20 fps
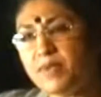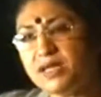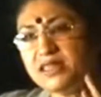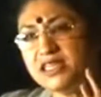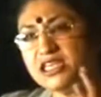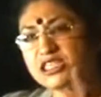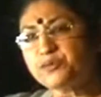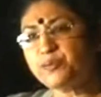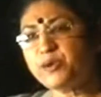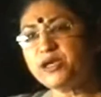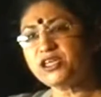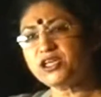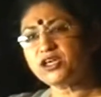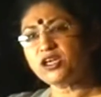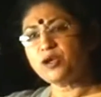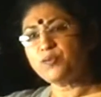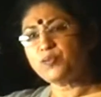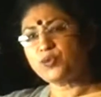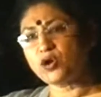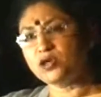But this
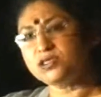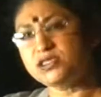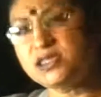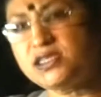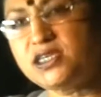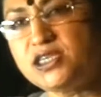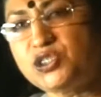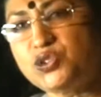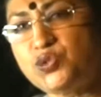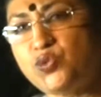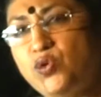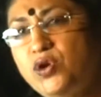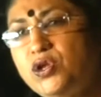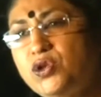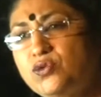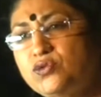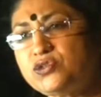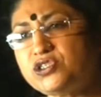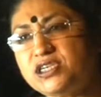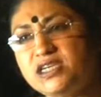particular project is
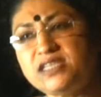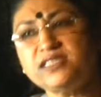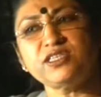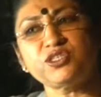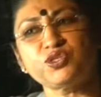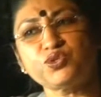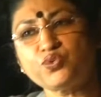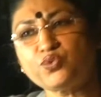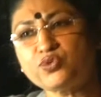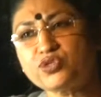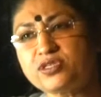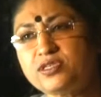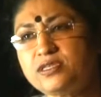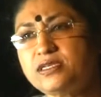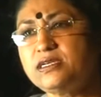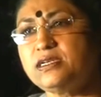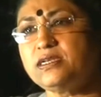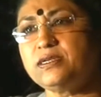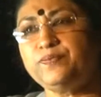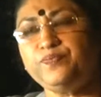going to change the
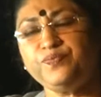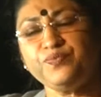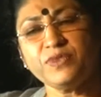social